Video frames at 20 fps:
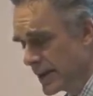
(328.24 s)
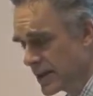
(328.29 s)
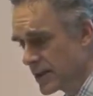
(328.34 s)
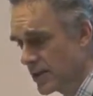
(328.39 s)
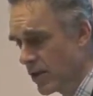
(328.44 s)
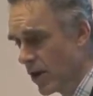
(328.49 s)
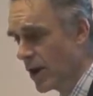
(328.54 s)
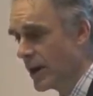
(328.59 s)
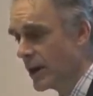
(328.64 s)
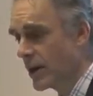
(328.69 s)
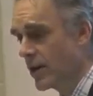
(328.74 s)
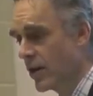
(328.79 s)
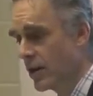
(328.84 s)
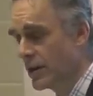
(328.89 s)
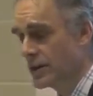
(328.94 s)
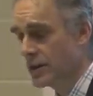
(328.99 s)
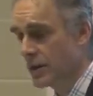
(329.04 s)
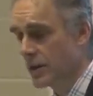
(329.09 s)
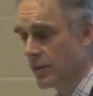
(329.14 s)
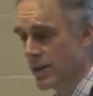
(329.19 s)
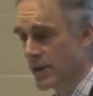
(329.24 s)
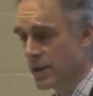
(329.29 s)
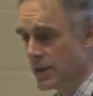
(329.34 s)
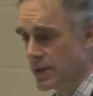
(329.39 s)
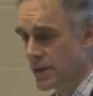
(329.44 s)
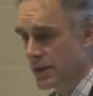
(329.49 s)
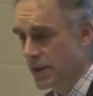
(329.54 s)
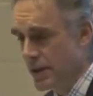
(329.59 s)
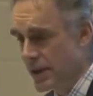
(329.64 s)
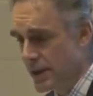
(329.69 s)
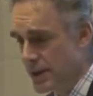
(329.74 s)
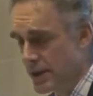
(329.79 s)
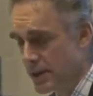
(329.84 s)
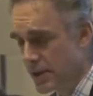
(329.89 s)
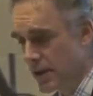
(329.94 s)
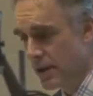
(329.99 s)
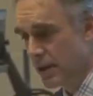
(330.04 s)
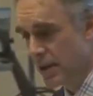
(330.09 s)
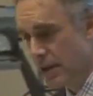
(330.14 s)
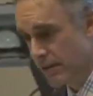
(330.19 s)
not a consequence
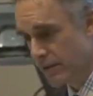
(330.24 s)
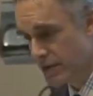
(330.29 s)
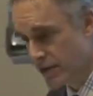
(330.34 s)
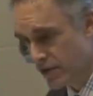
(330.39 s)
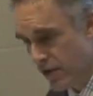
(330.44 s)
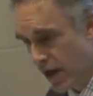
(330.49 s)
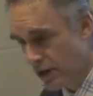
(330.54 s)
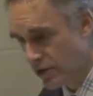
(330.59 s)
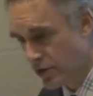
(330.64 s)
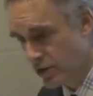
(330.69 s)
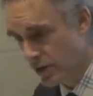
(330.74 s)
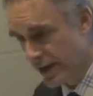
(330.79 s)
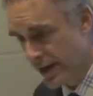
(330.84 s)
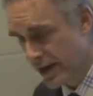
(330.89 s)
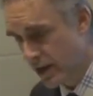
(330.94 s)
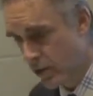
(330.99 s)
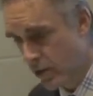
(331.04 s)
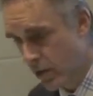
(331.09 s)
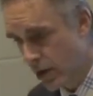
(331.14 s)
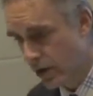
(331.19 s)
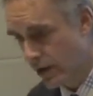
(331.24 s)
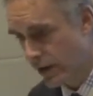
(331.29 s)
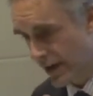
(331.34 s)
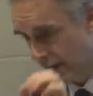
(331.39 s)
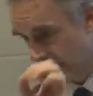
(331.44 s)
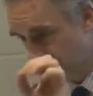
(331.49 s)
necessarily of structural inequality.